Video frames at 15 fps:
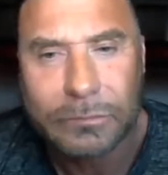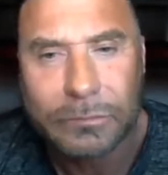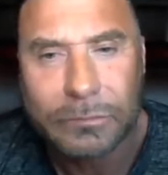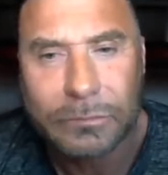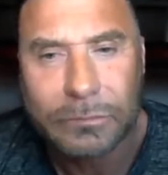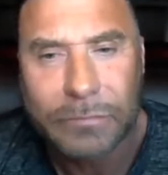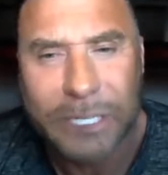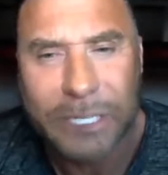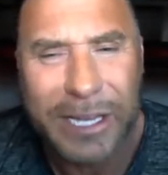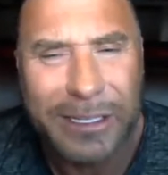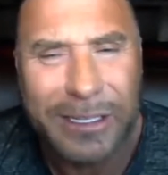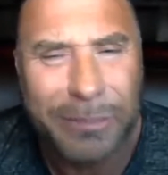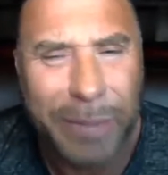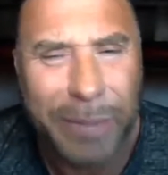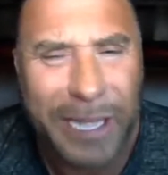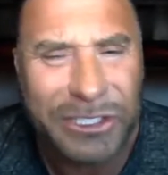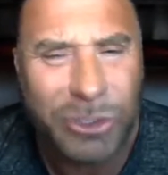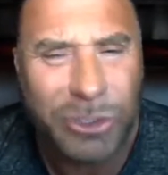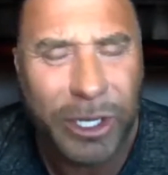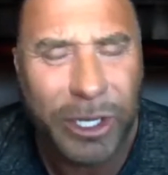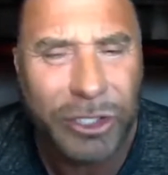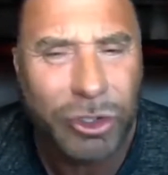My dad passed
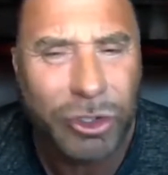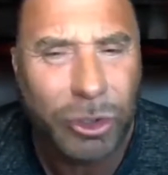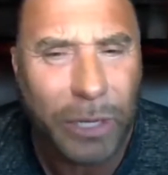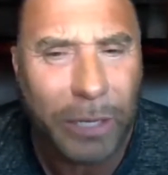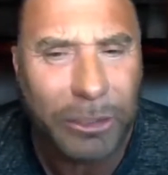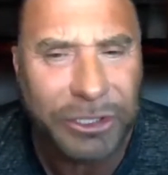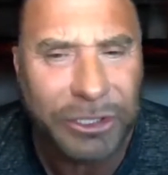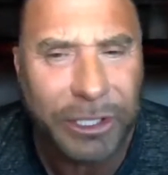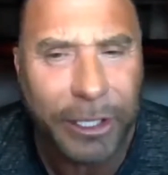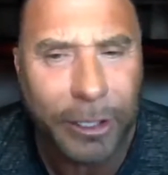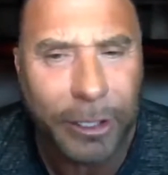away 2 hours later.